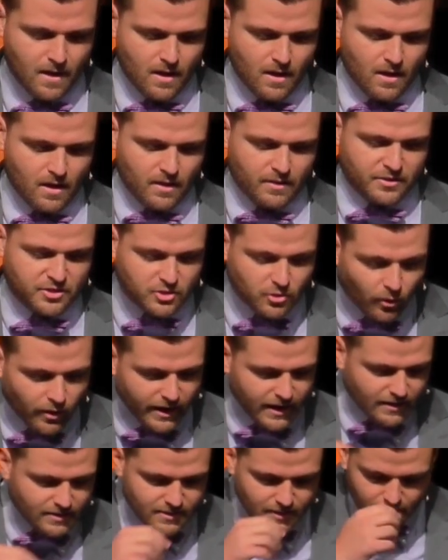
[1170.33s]
The story
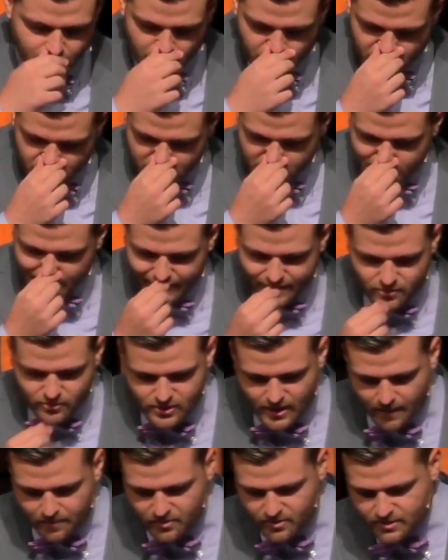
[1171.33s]
continues, Daniel
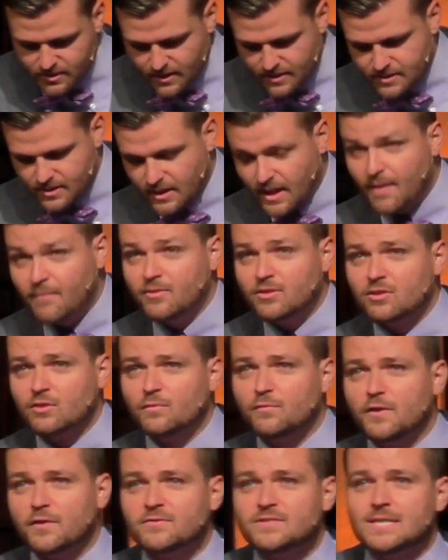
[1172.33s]
chapter 6, 11 through
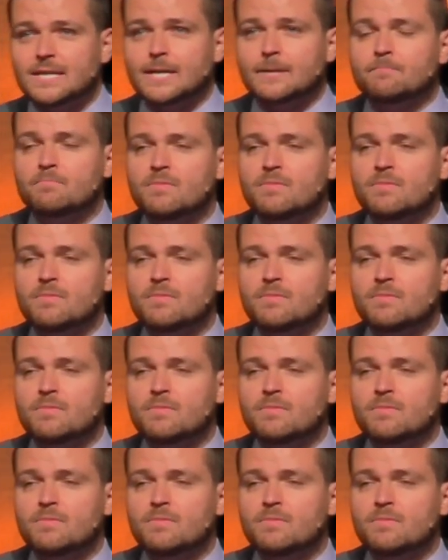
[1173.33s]
15.